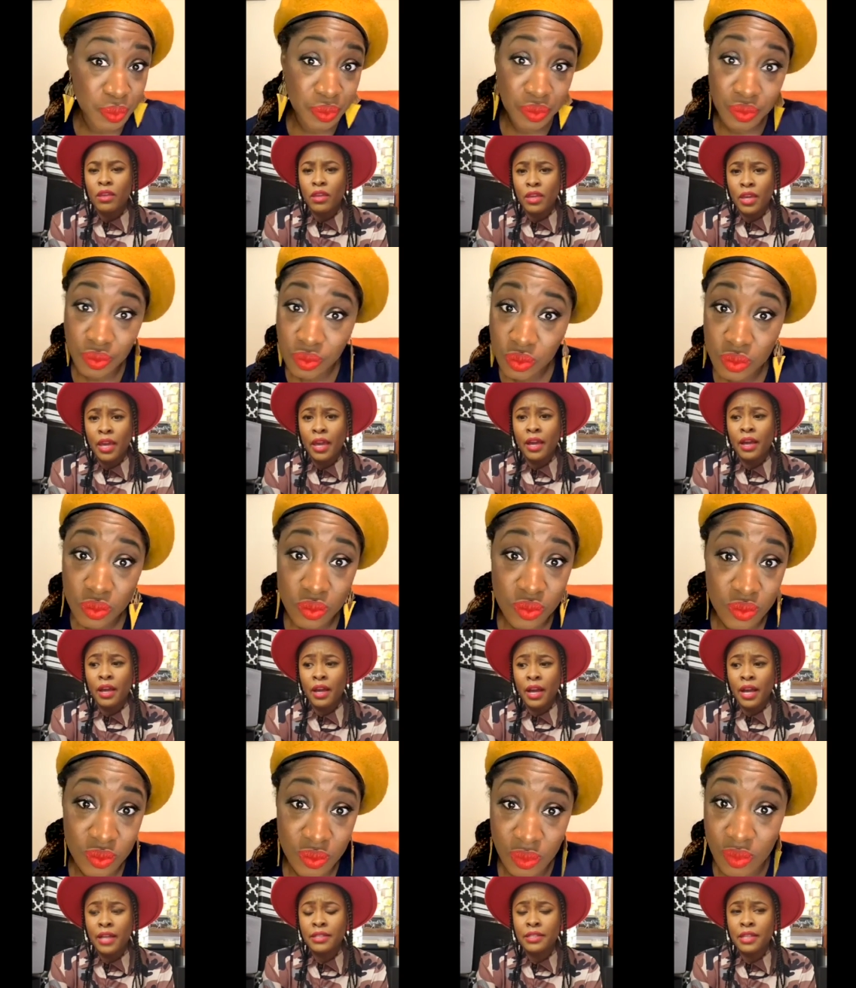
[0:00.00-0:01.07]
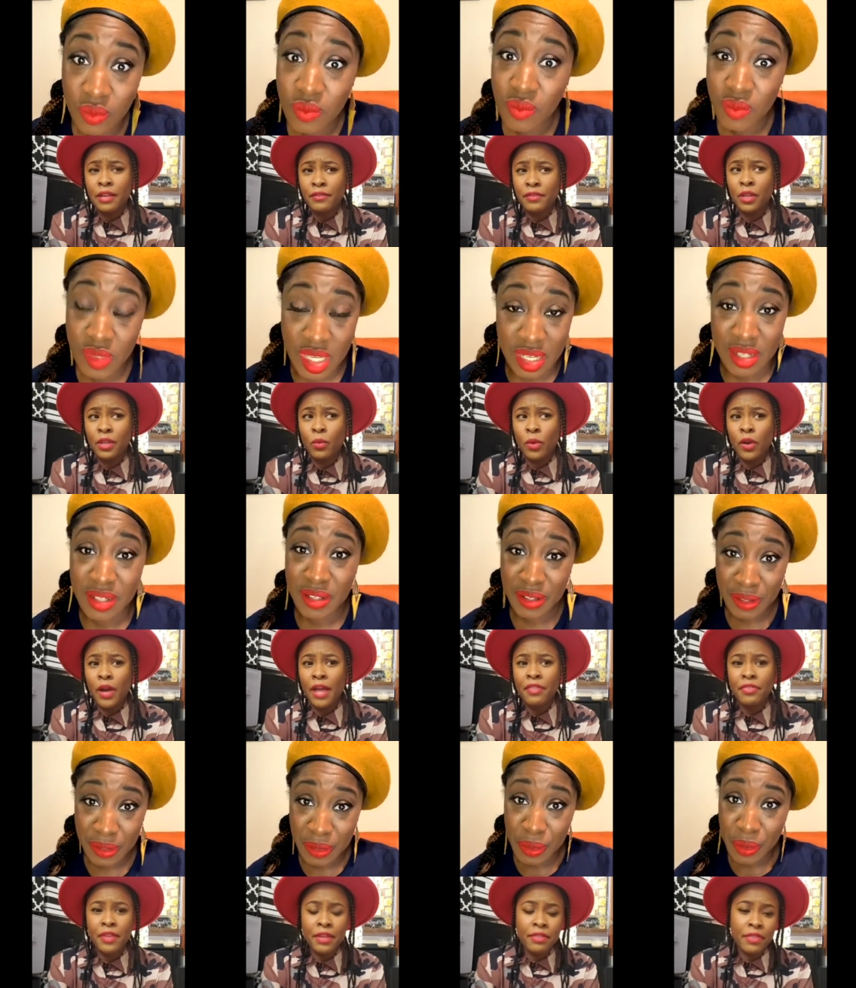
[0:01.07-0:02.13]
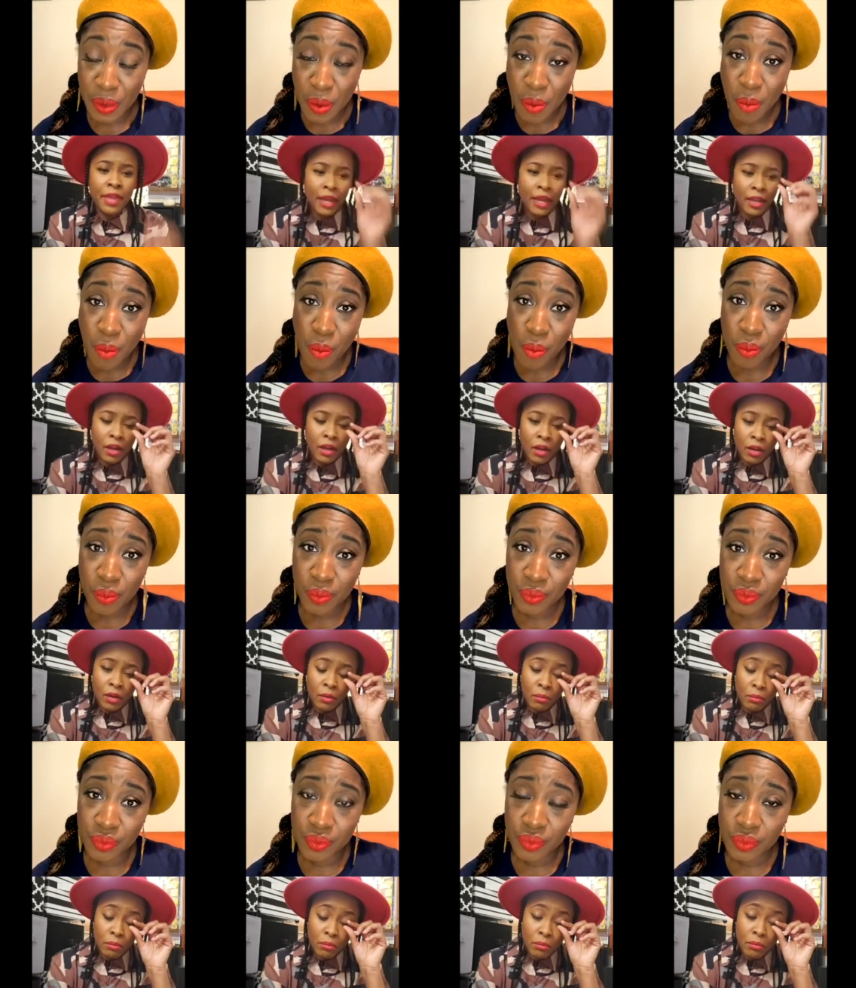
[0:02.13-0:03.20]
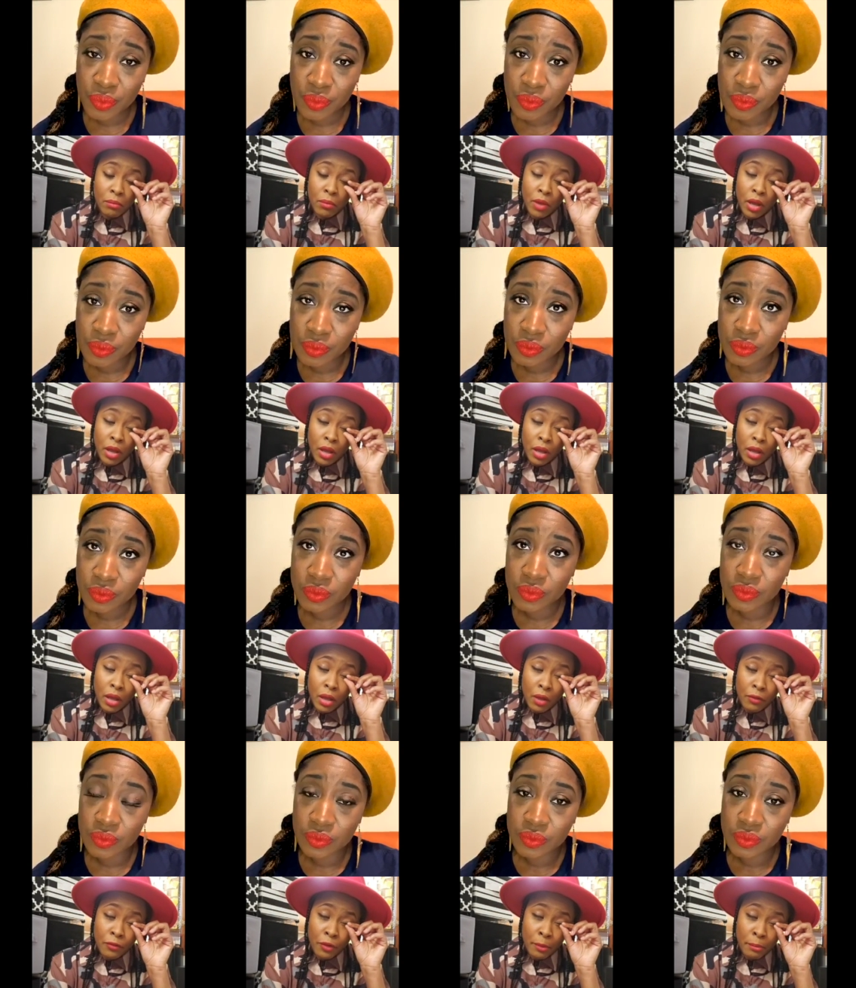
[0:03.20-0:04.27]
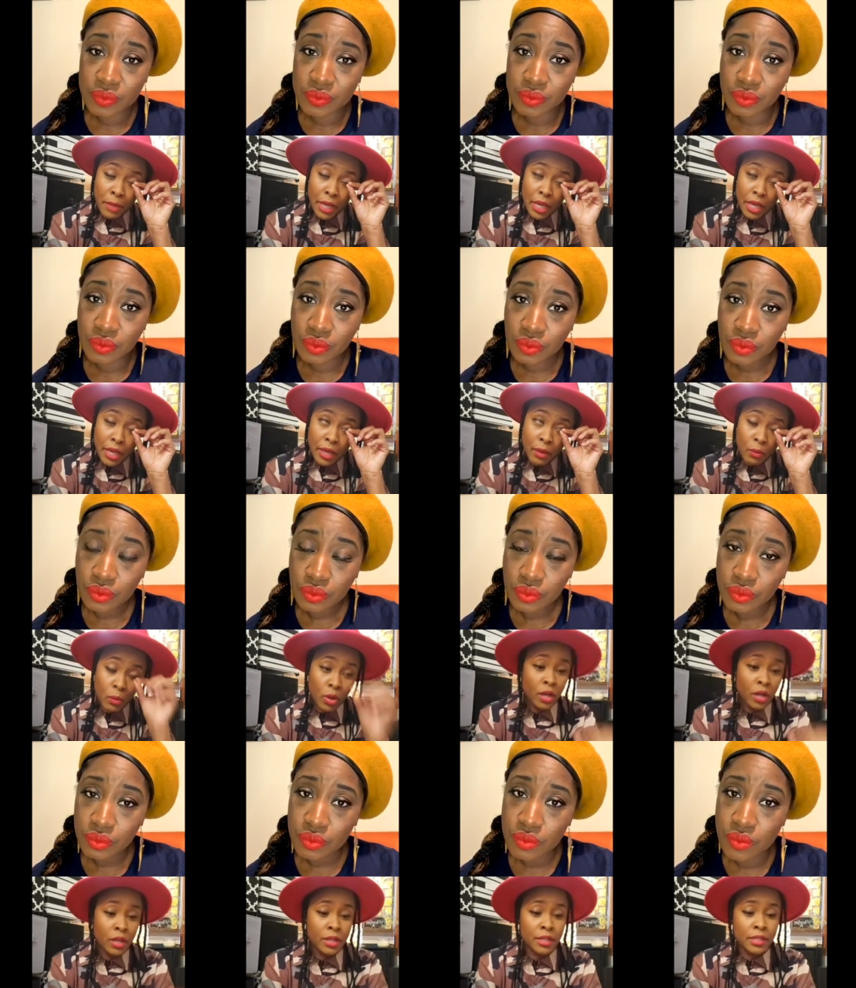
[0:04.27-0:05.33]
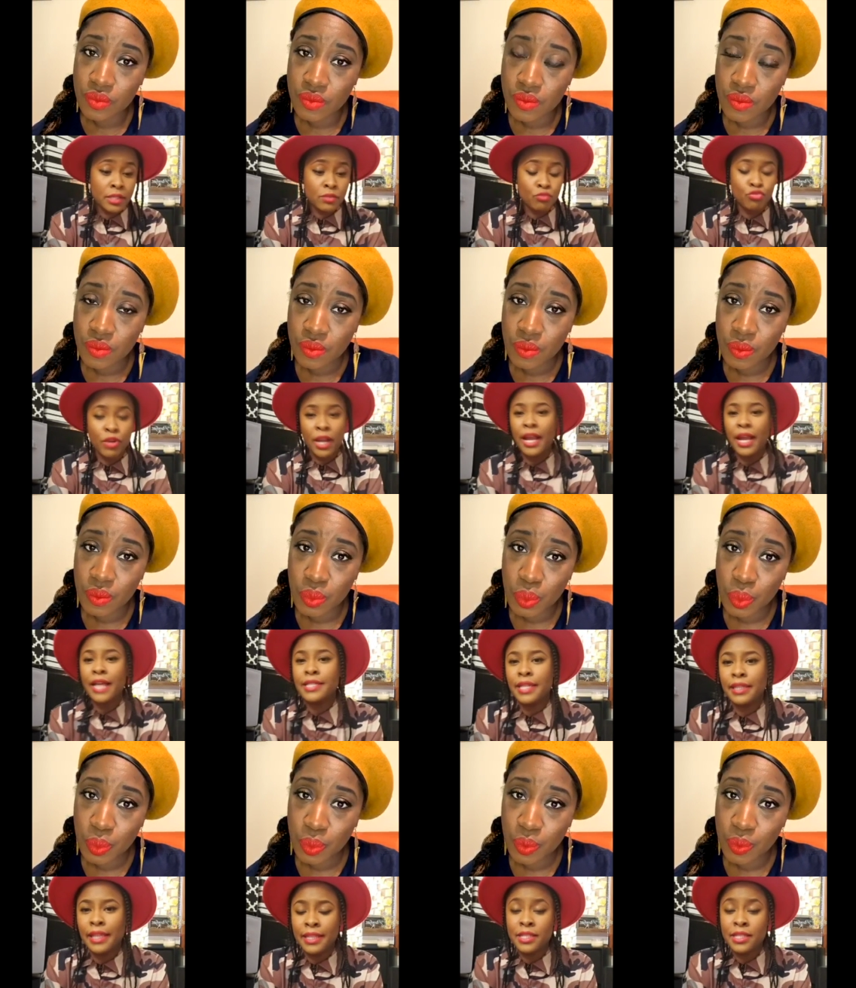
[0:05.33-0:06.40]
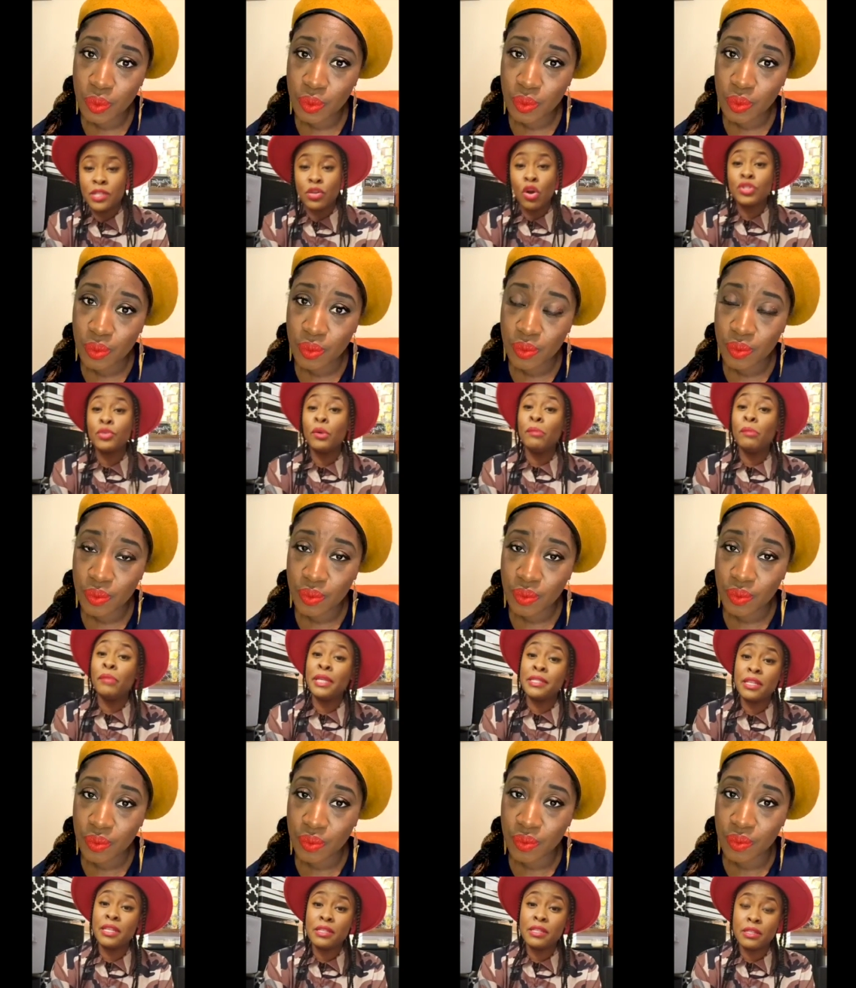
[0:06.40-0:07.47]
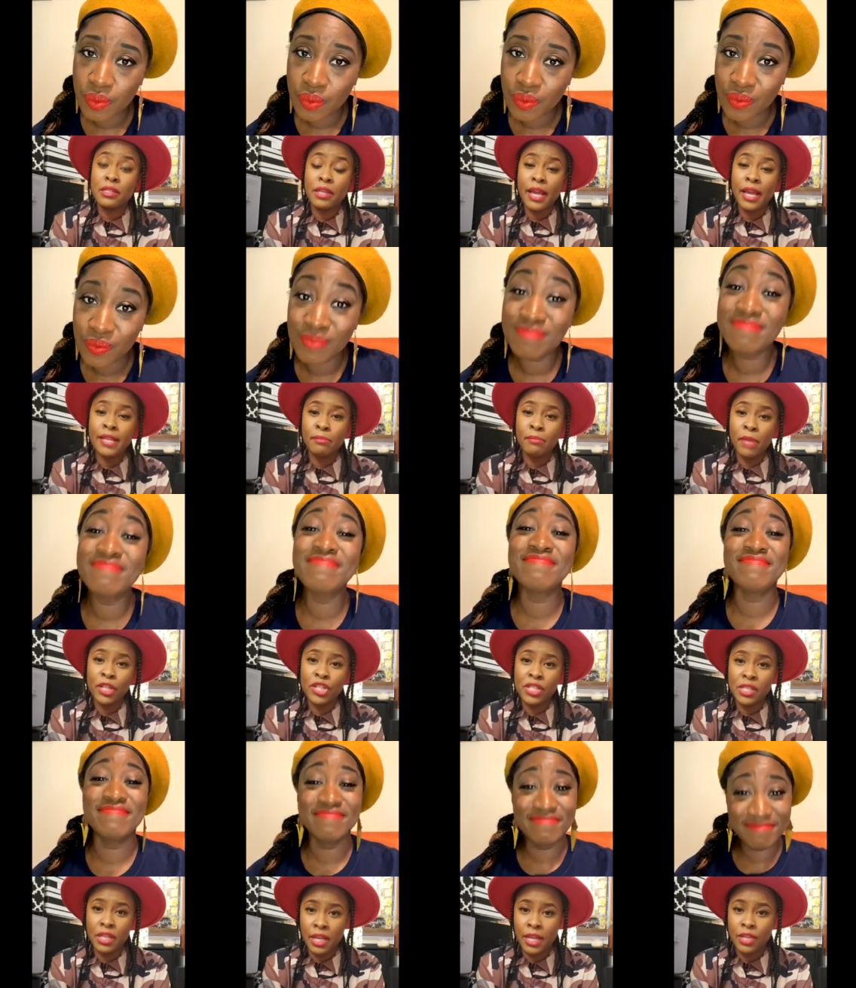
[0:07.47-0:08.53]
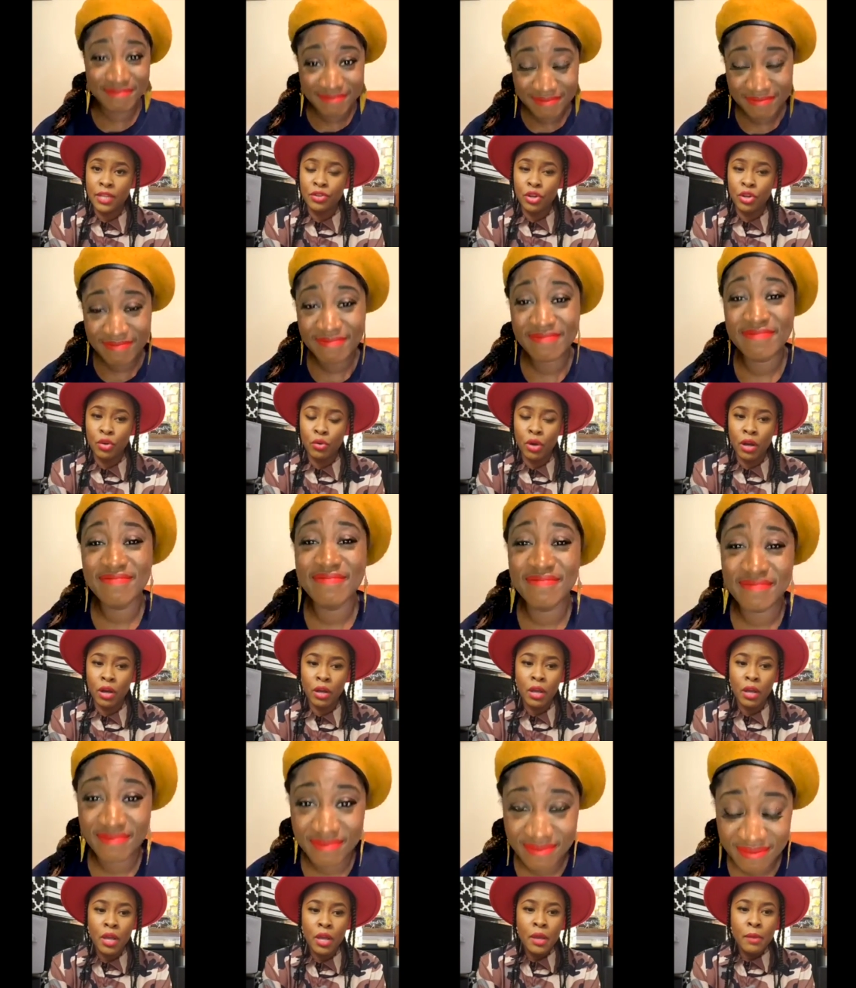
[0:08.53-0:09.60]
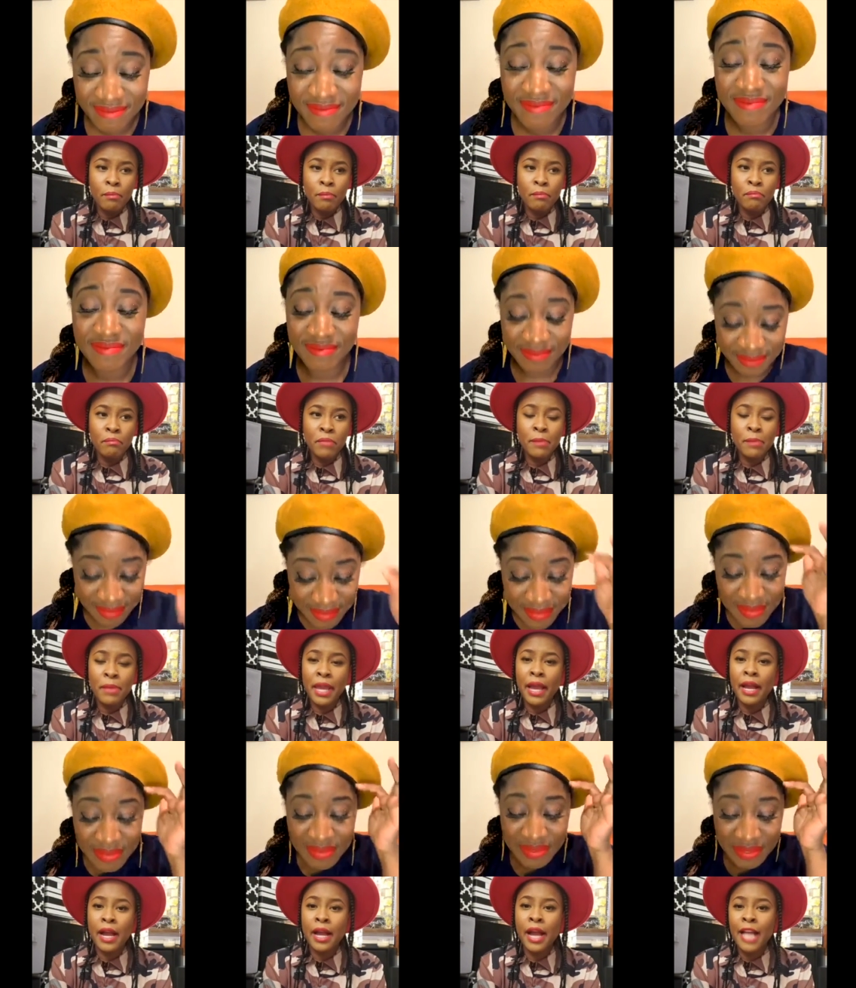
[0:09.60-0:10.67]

Speaker 1: Yeah, I definitely will. I think that um for me it was realizing that this is also a business as mm. much as it is, you know, uh me being a